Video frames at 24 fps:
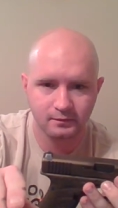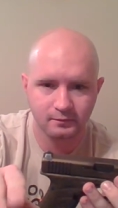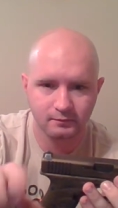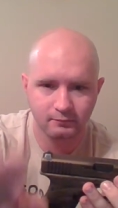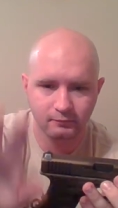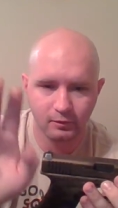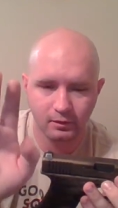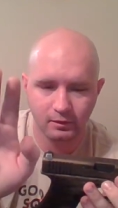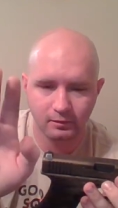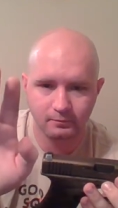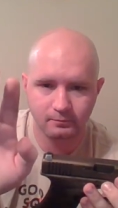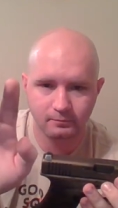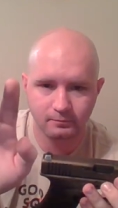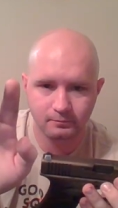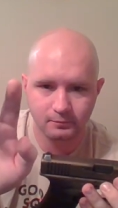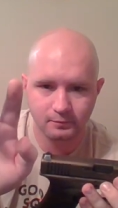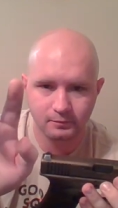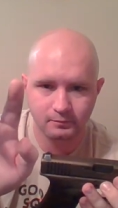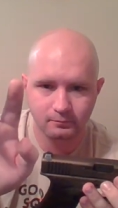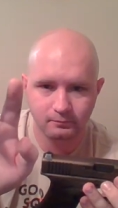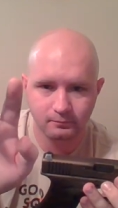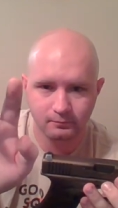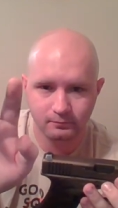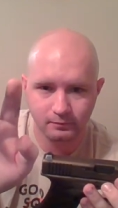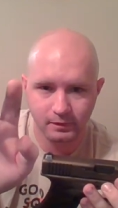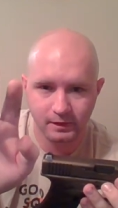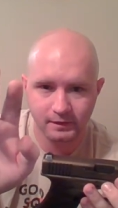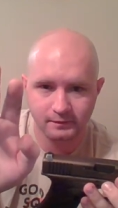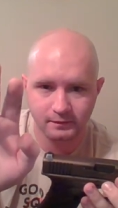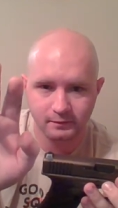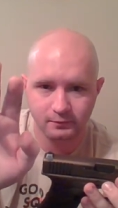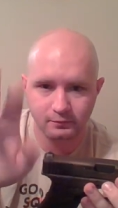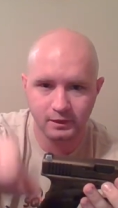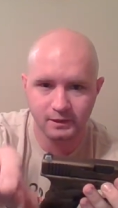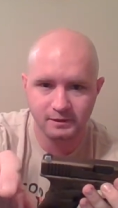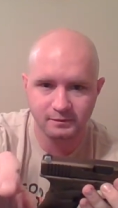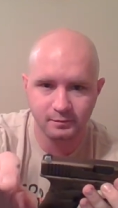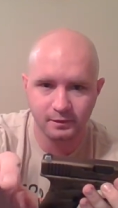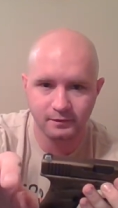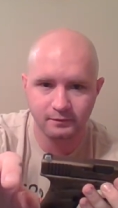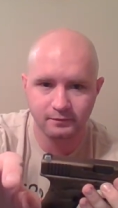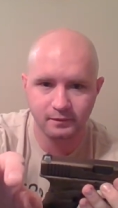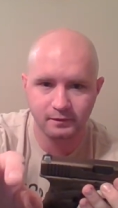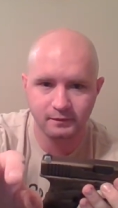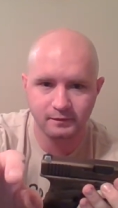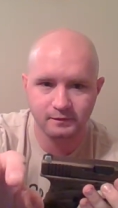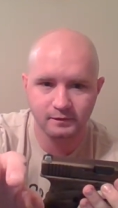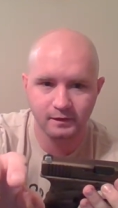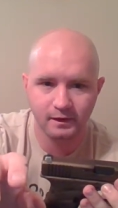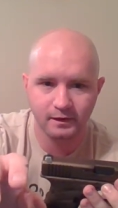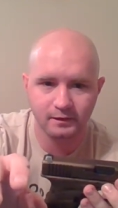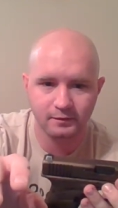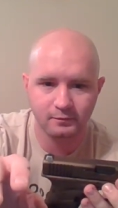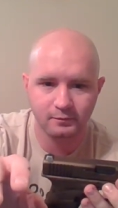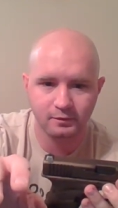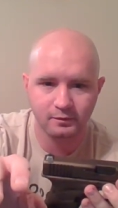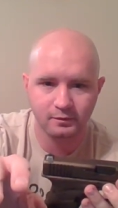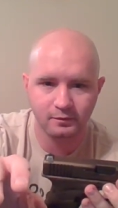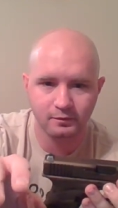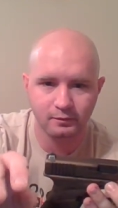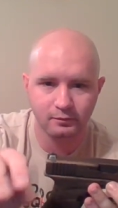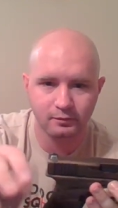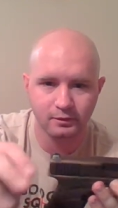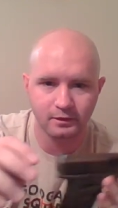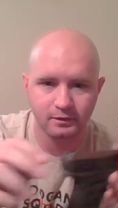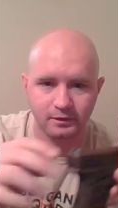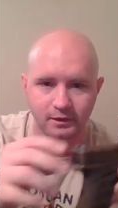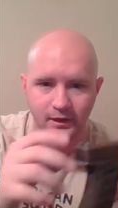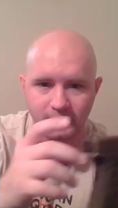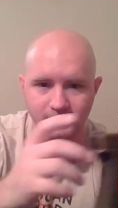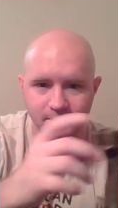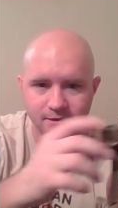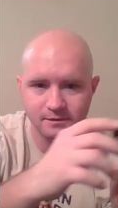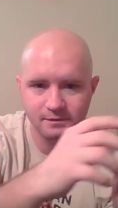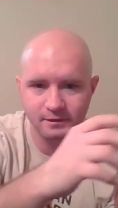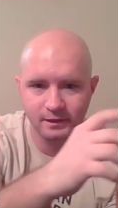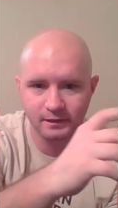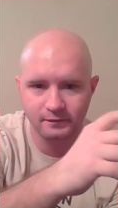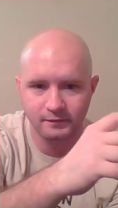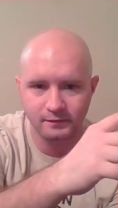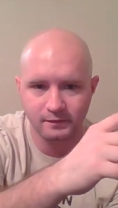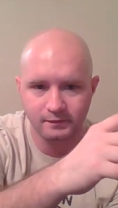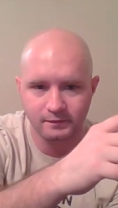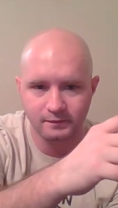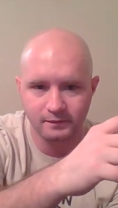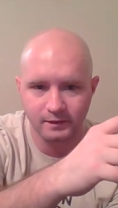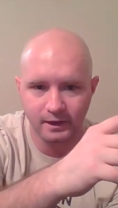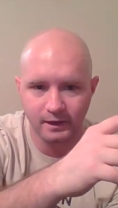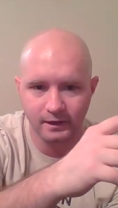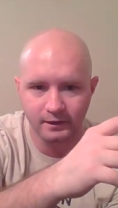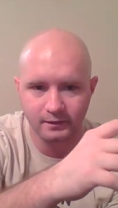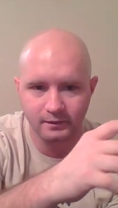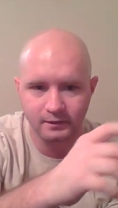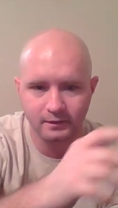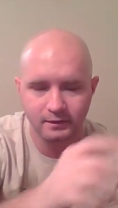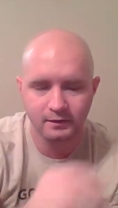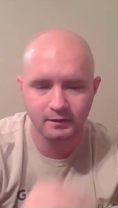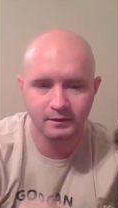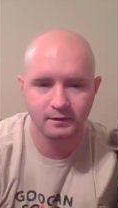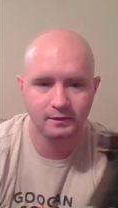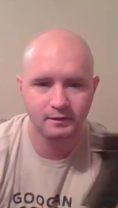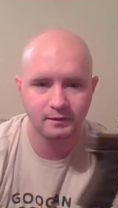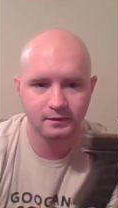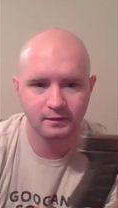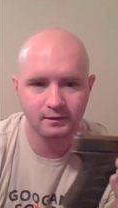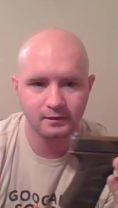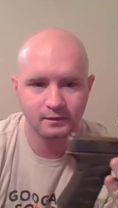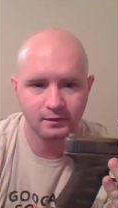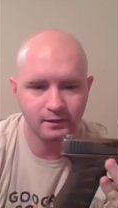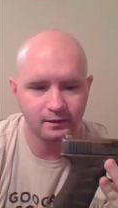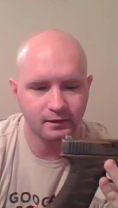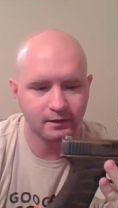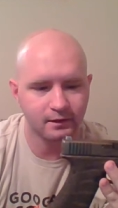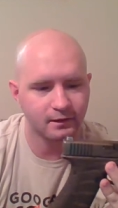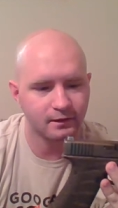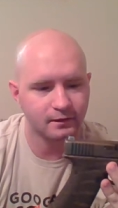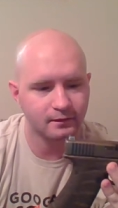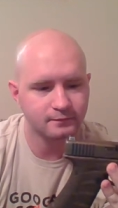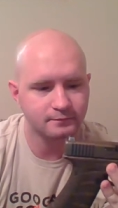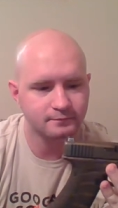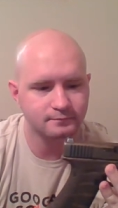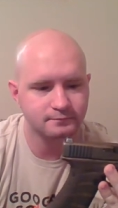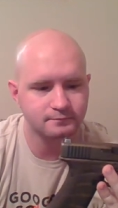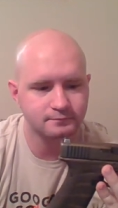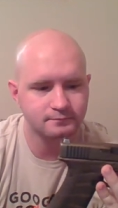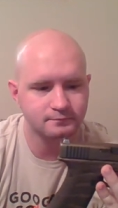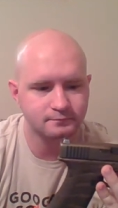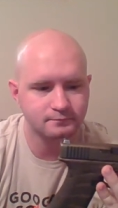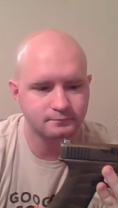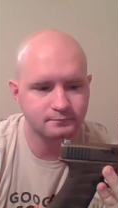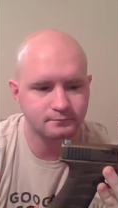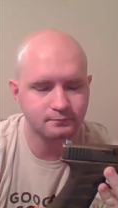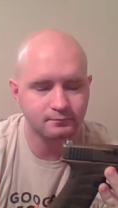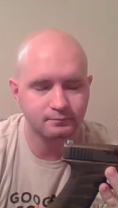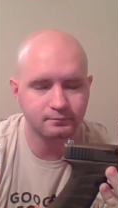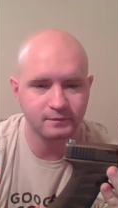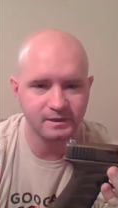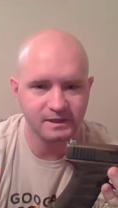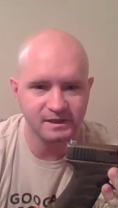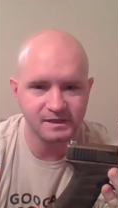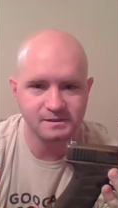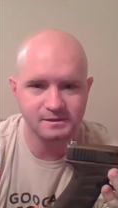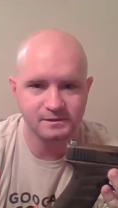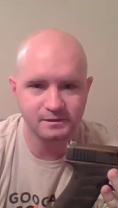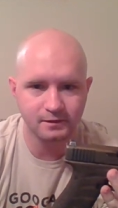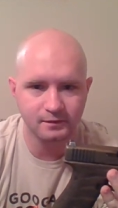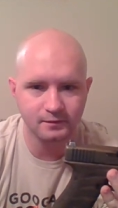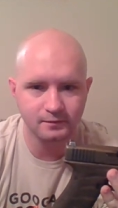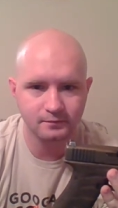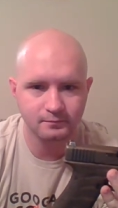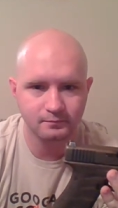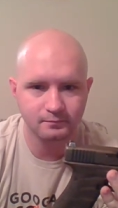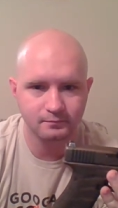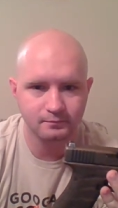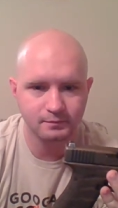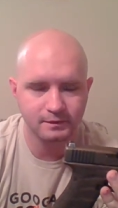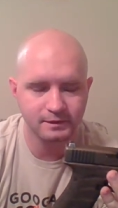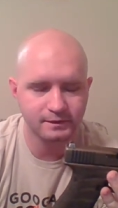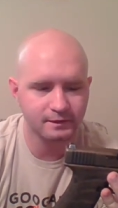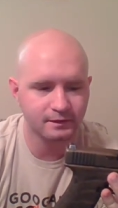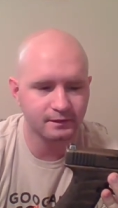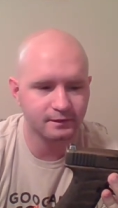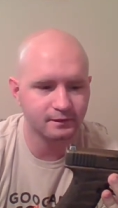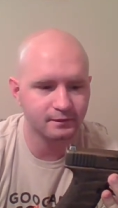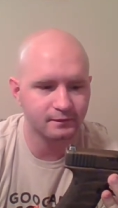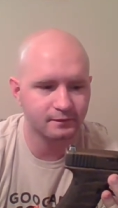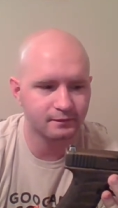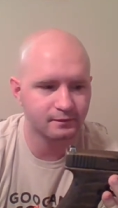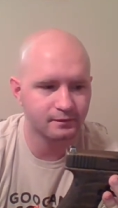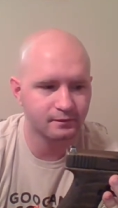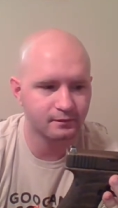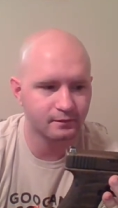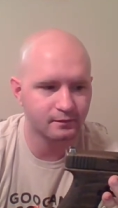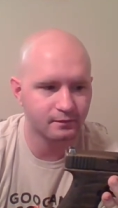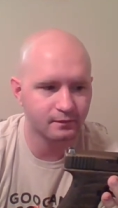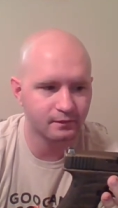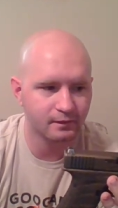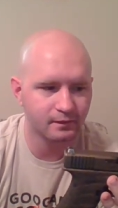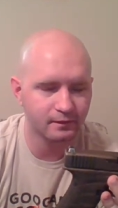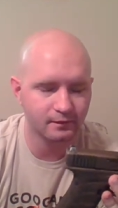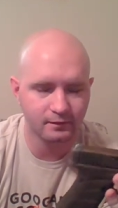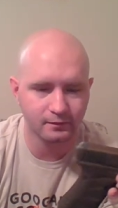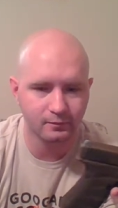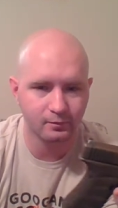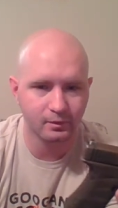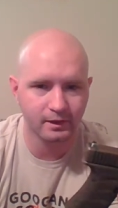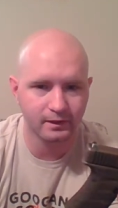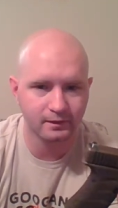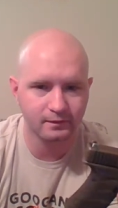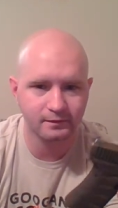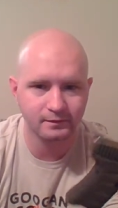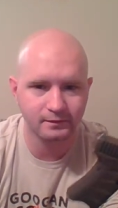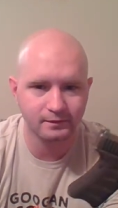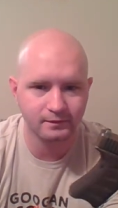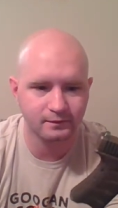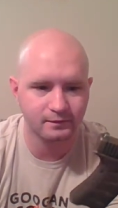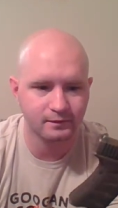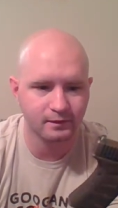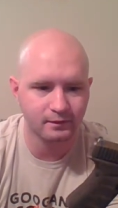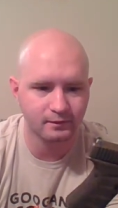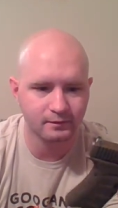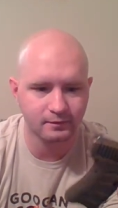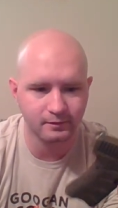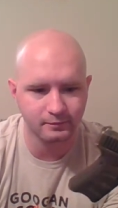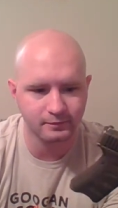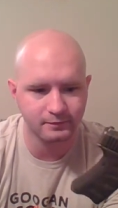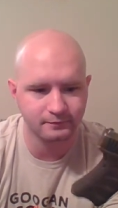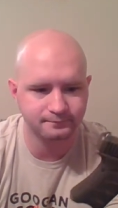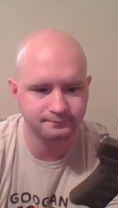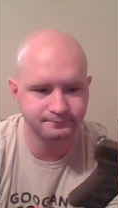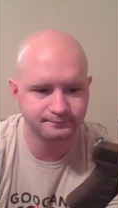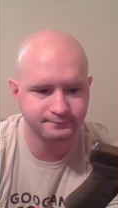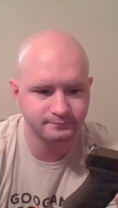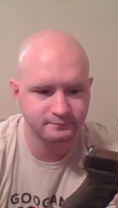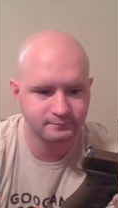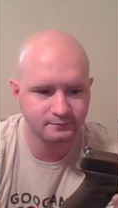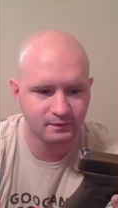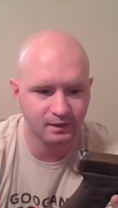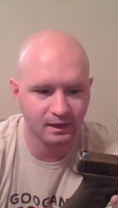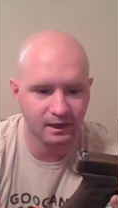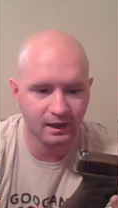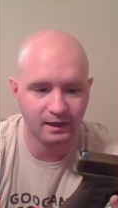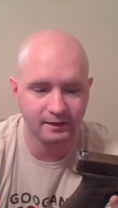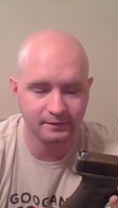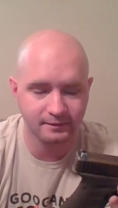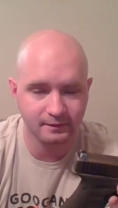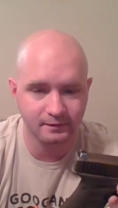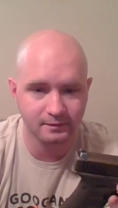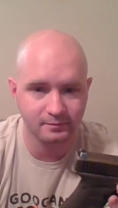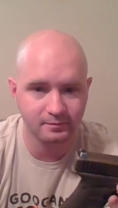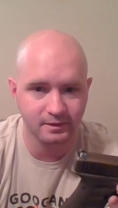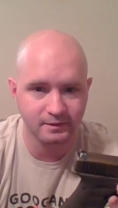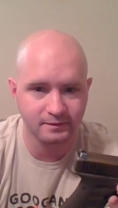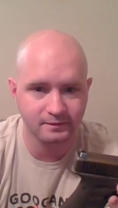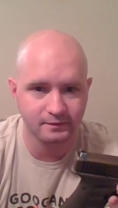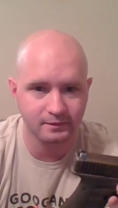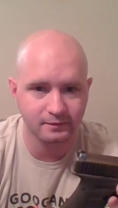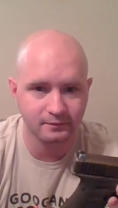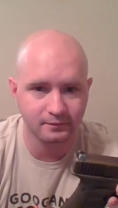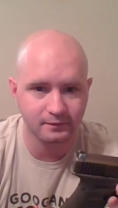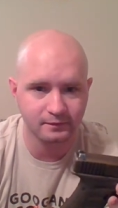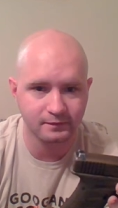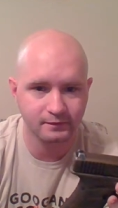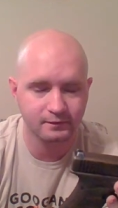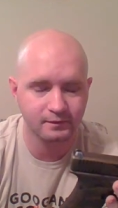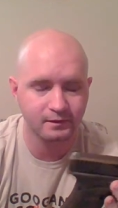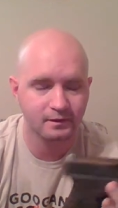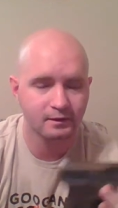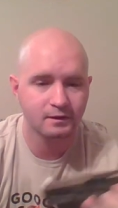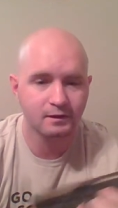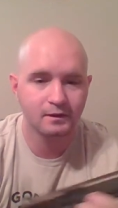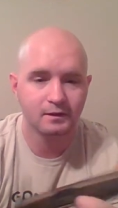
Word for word: well, basically rest my front sight in between the rear notch. That's this guy. Uh, easier because it, the weight is there. I mean, I think it makes a difference.